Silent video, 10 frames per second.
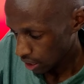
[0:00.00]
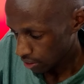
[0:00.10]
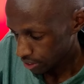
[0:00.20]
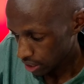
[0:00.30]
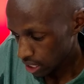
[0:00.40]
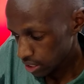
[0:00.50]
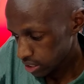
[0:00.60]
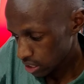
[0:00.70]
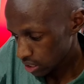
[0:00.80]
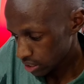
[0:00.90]
After
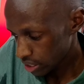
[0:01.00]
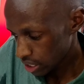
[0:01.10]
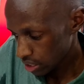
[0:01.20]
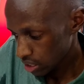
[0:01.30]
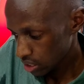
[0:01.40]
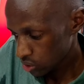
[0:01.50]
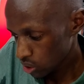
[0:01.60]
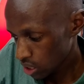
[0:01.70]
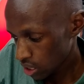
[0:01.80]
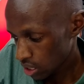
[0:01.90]
that is done, it
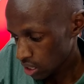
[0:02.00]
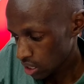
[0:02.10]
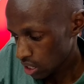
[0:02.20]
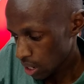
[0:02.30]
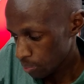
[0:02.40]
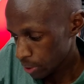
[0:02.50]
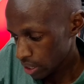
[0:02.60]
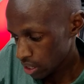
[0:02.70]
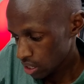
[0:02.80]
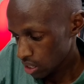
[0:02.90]
will
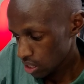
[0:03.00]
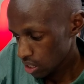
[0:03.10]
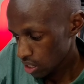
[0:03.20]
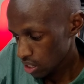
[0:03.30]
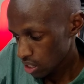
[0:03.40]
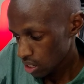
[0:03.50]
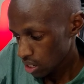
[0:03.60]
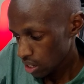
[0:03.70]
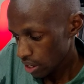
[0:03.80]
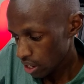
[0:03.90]
appear
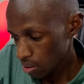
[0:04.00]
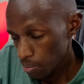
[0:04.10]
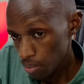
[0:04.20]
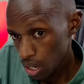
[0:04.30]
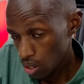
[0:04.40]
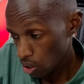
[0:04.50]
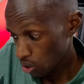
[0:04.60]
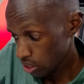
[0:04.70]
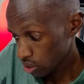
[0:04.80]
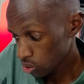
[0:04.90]
M
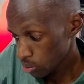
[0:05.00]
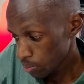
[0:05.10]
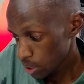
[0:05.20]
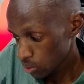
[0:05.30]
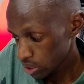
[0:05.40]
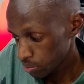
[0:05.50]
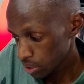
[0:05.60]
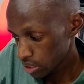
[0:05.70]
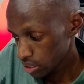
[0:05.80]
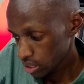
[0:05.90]
on the group, which
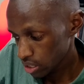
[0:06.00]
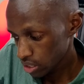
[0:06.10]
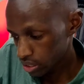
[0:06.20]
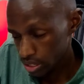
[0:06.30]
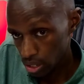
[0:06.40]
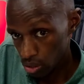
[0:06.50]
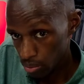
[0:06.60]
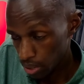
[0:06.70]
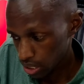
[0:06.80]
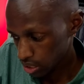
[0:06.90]
means it's now the
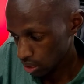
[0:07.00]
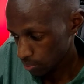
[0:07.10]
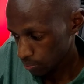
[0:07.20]
master.